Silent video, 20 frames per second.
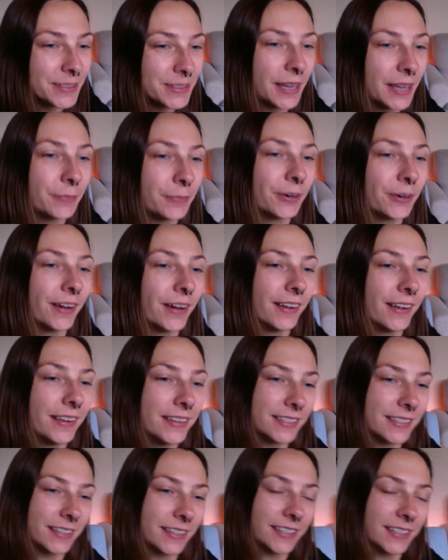Deborah
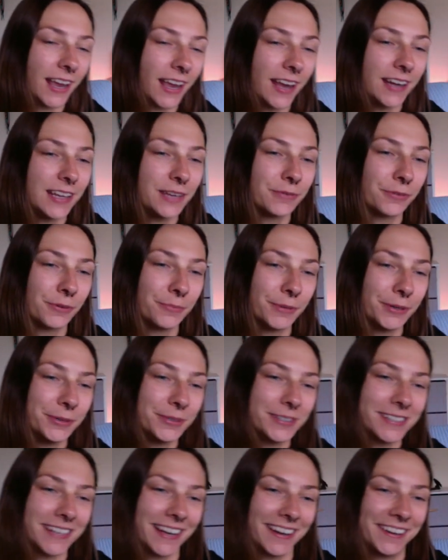is in a tiny
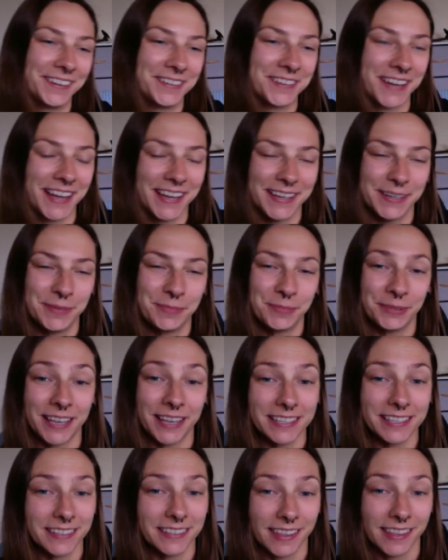remote town. I am
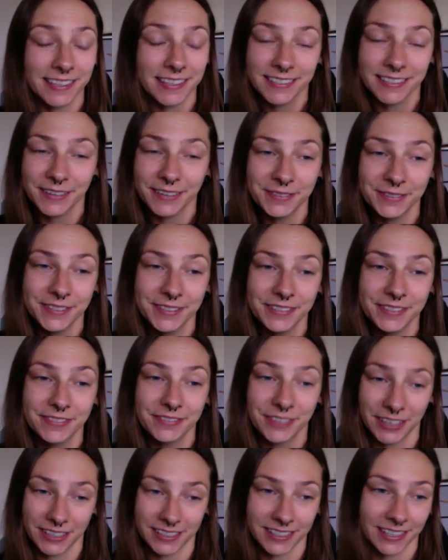blessed. That sounds
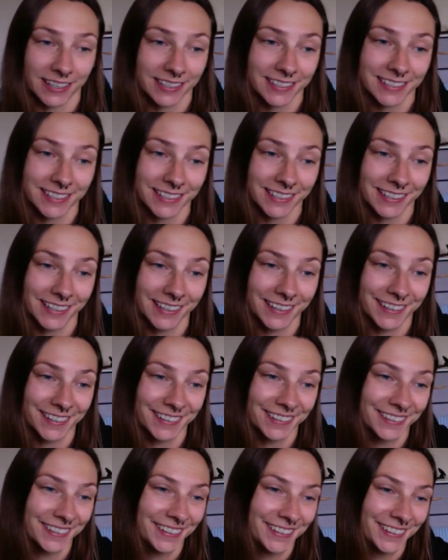fantastic.
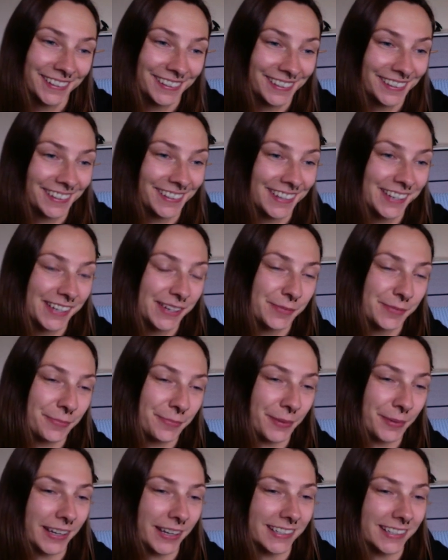
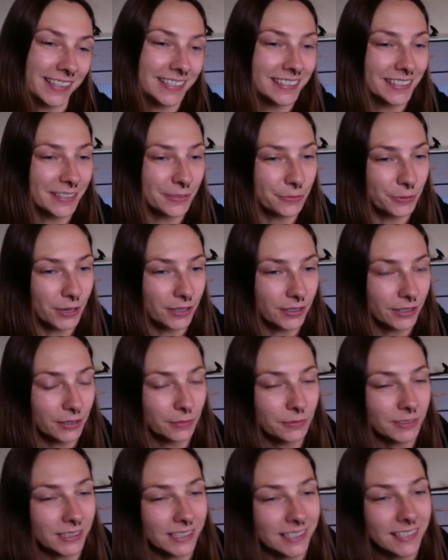Bonnie says,
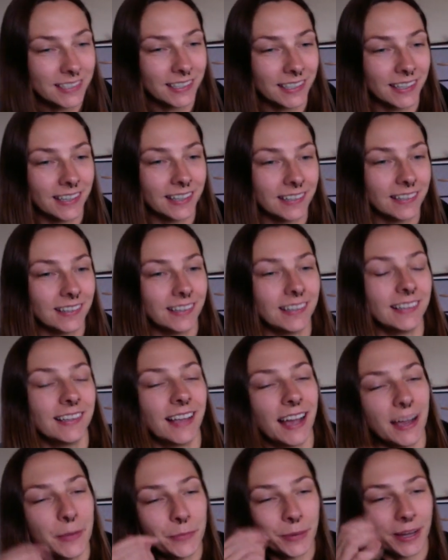welcome, Lisa and all.
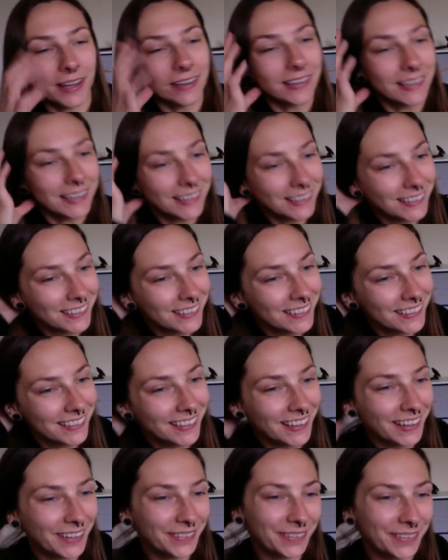Hi, Bonnie.
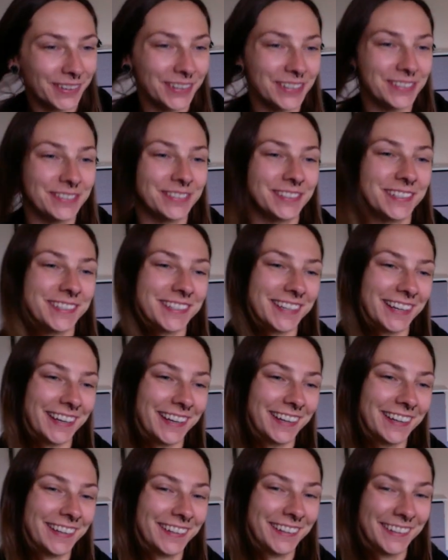How are you
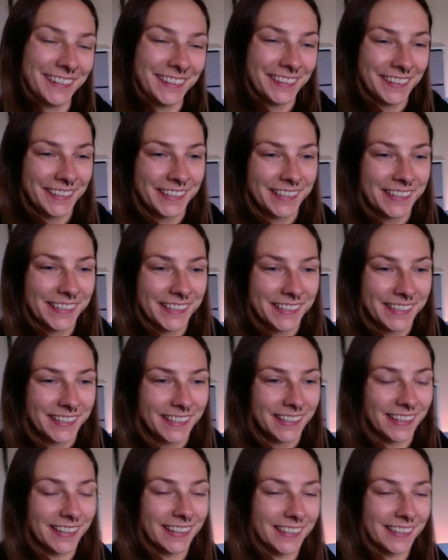today?
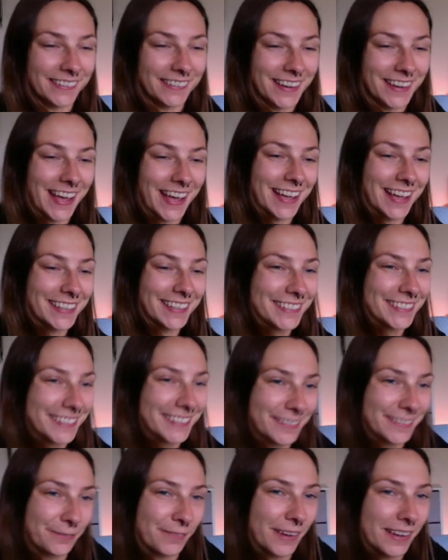Hello,
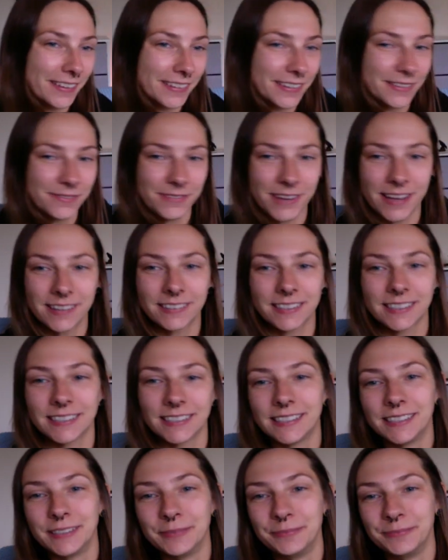S. Welcome,
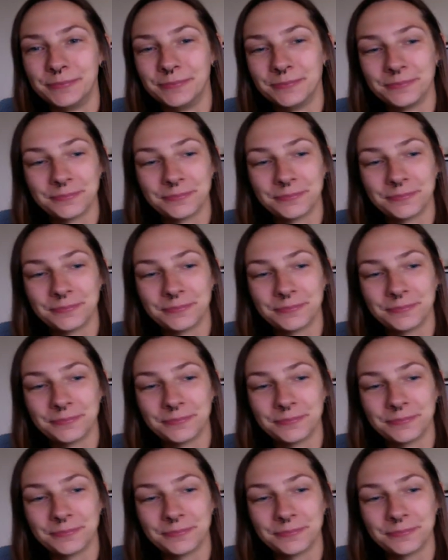welcome.